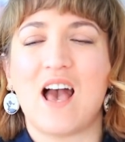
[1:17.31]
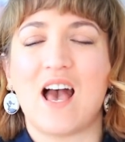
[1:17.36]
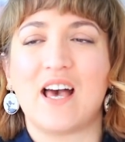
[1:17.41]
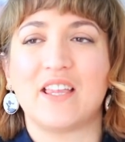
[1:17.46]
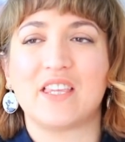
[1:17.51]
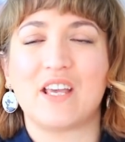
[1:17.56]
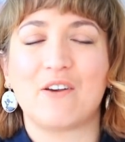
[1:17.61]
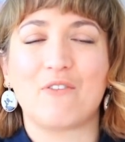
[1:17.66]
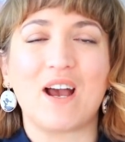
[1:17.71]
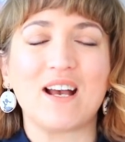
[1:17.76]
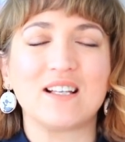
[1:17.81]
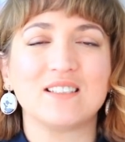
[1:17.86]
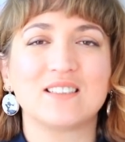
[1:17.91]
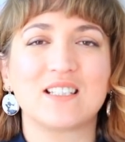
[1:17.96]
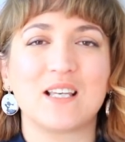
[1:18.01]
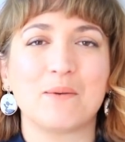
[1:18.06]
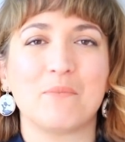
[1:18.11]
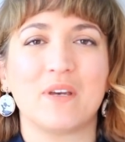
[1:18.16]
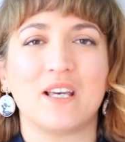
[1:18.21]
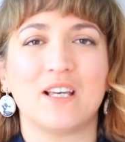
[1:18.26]
And they're
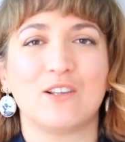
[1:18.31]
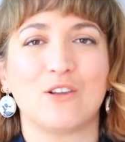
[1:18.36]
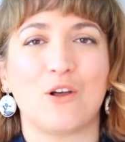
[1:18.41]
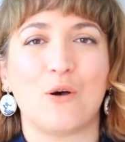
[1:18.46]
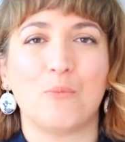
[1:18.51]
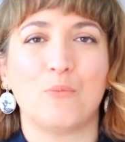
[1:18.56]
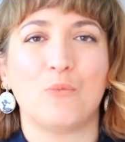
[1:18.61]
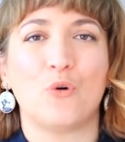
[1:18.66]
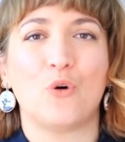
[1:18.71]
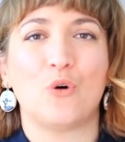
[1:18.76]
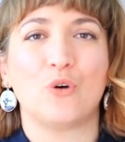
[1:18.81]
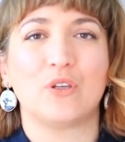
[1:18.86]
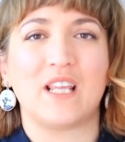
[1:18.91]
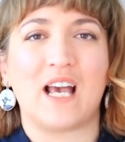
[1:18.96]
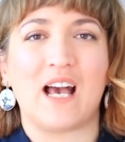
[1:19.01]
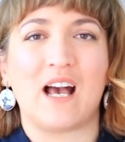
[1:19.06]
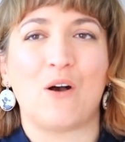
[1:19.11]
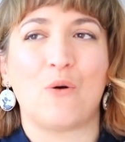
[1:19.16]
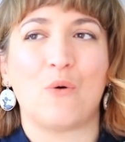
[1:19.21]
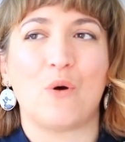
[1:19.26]
asking me a lot more
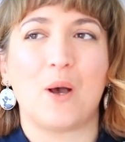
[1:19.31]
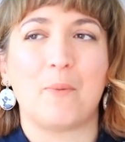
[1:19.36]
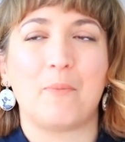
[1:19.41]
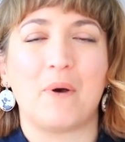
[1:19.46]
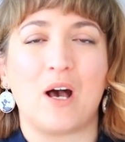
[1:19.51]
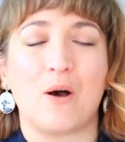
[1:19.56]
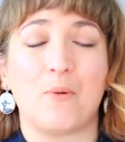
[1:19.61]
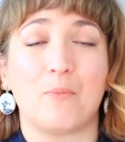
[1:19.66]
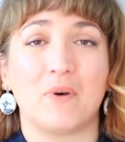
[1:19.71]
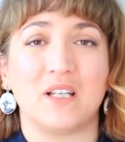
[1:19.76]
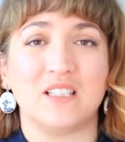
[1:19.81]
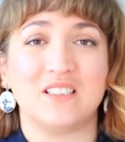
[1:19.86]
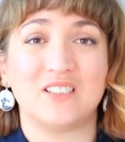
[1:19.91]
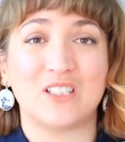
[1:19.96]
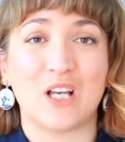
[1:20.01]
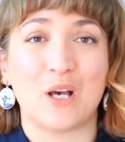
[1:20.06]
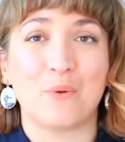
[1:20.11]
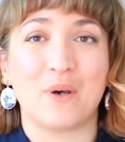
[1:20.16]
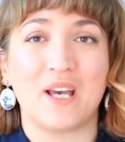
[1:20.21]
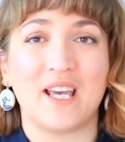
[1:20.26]
now about my
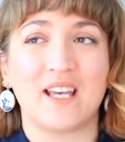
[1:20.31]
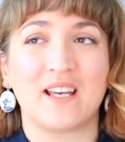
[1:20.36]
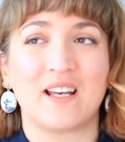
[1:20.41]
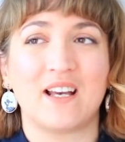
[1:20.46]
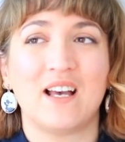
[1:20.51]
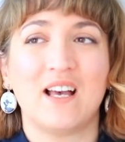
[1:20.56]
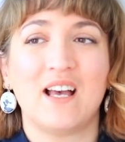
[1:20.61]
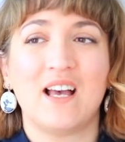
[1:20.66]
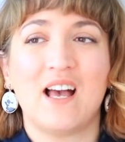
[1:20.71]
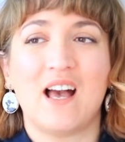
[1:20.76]
sewing,